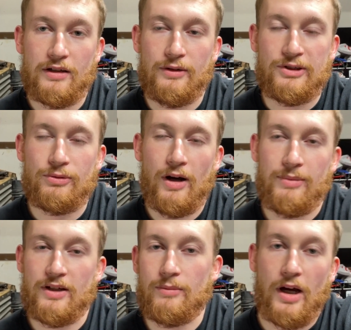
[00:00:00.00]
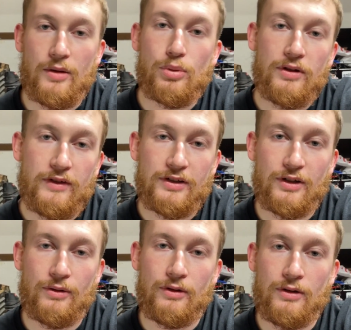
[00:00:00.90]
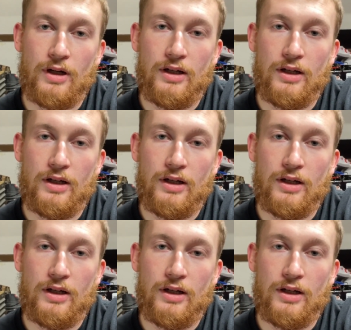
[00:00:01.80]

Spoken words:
It's swapped in by the previous owner.